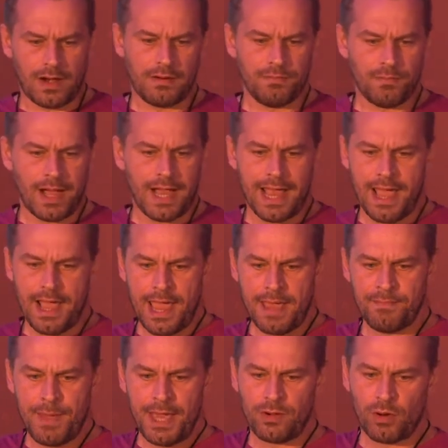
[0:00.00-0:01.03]
my
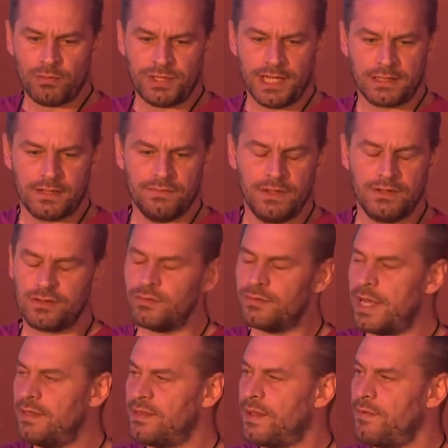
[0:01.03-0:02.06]
main objective is to
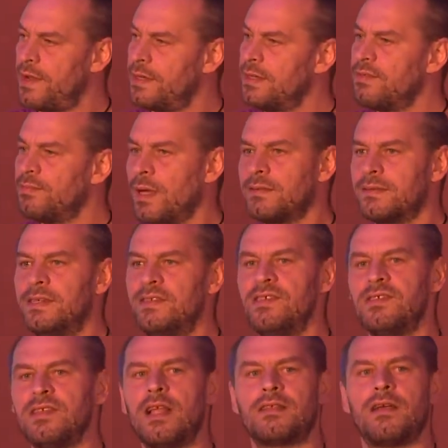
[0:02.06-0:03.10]
raise awareness, but this
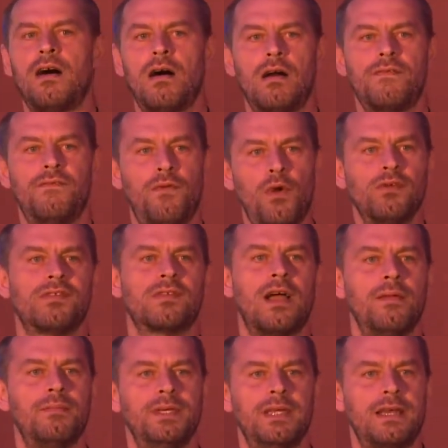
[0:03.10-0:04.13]
is not our first
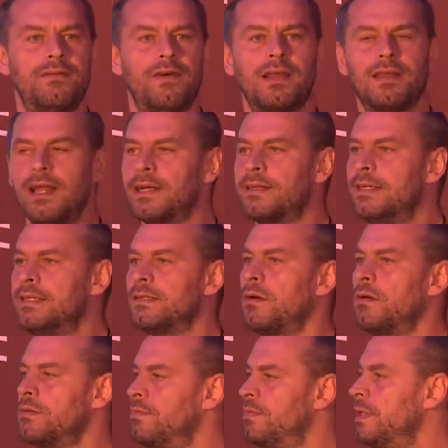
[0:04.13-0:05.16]
time in an event like this,
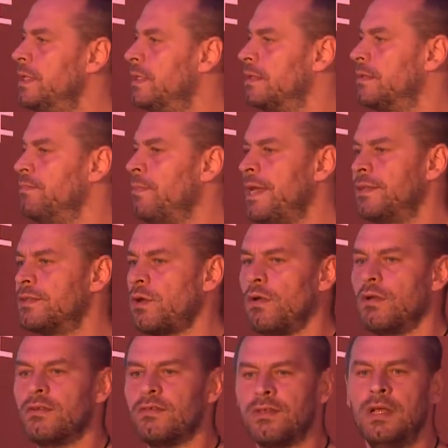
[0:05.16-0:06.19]
or we did many
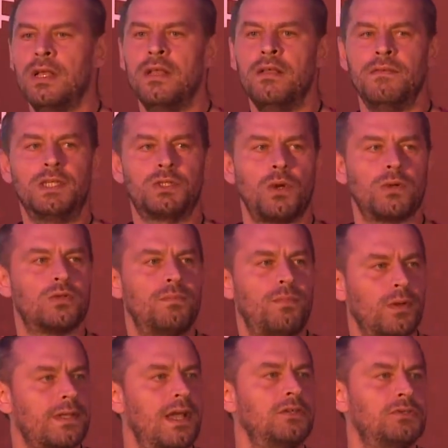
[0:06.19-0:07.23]
talks, we talked to
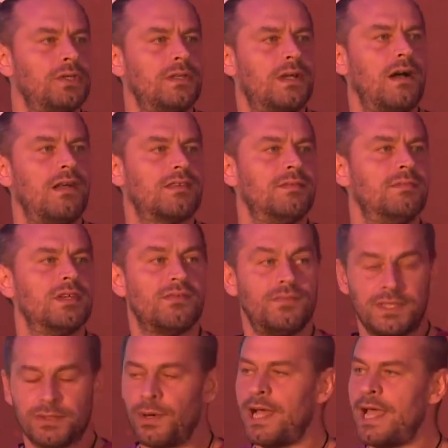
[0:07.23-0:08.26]
potential customers,
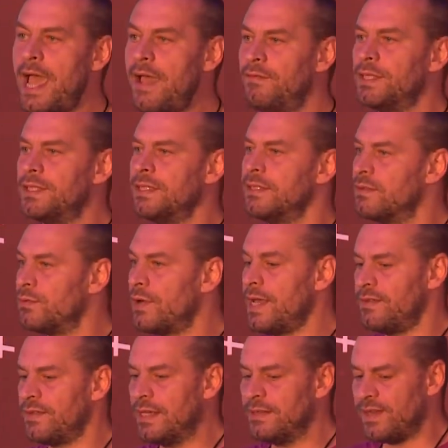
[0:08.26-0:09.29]
we try everything to
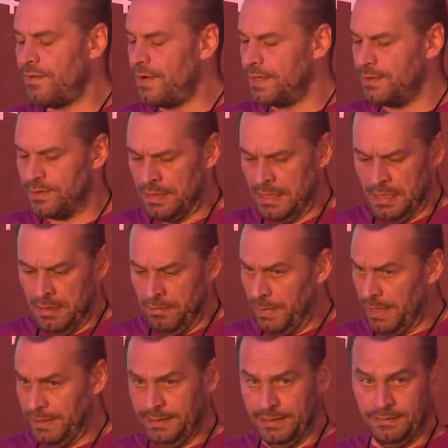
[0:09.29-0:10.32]
raise this awareness.
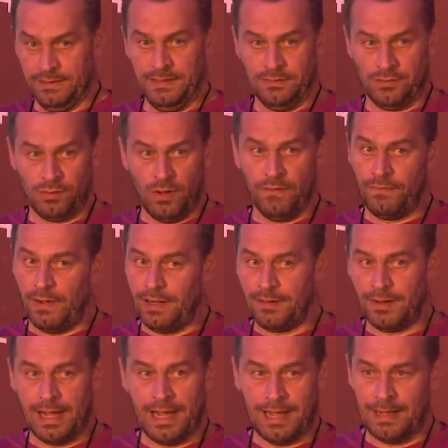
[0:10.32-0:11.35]
But so
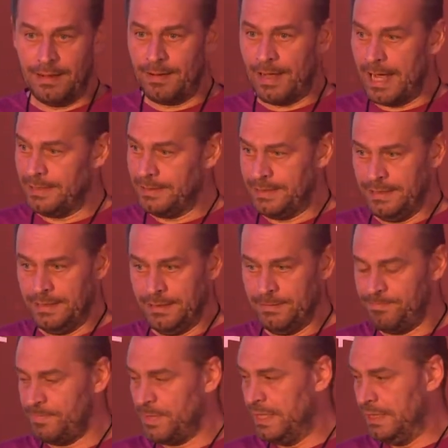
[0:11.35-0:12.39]
far, I think
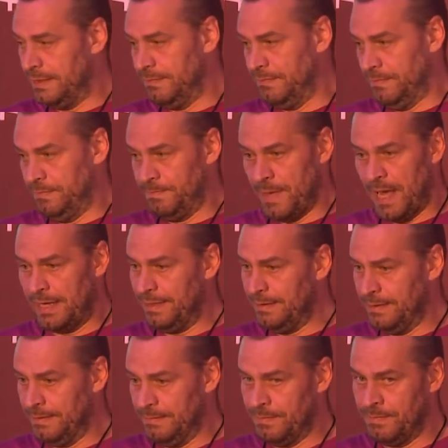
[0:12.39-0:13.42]
it
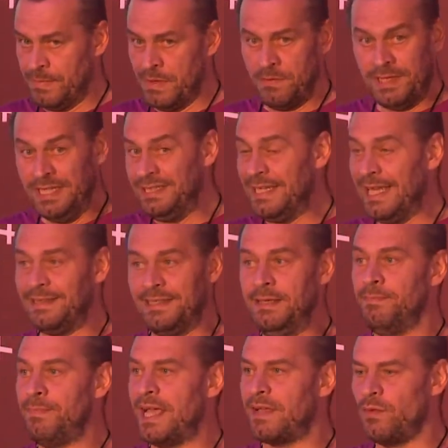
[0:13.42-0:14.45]
didn't get the
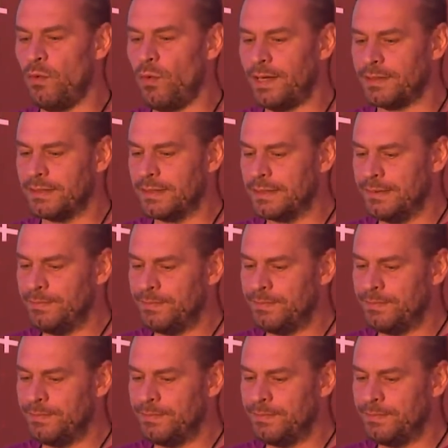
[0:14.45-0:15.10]
impact we wanted.